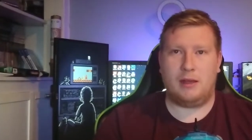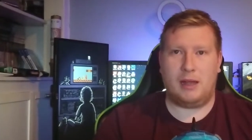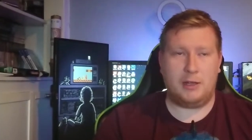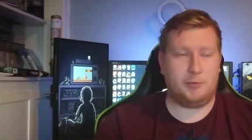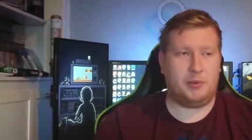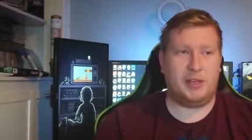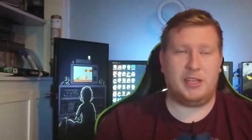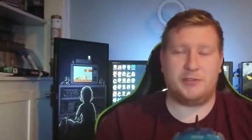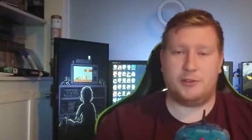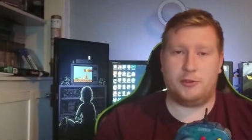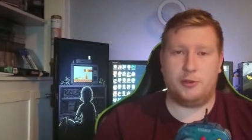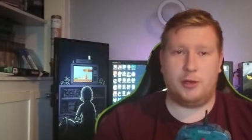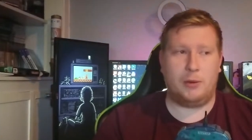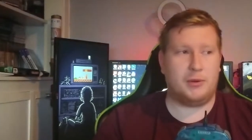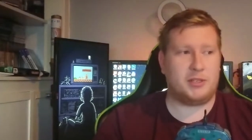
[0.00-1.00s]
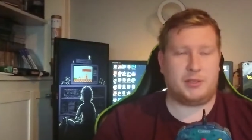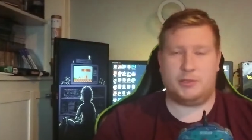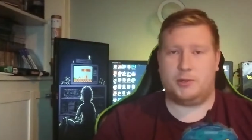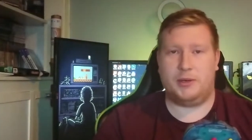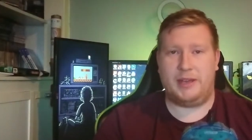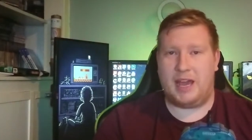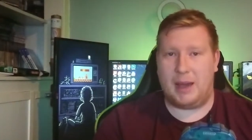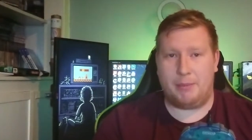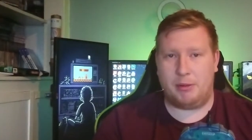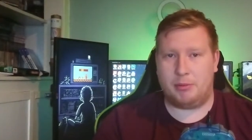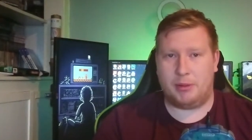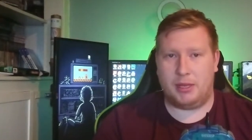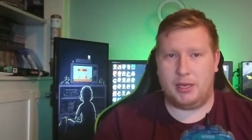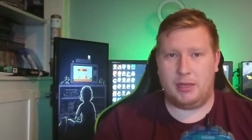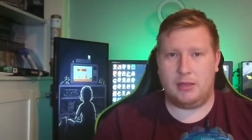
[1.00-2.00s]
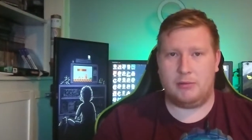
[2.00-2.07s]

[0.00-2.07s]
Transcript: I've played this for 2 hours and I was quite happy playing it.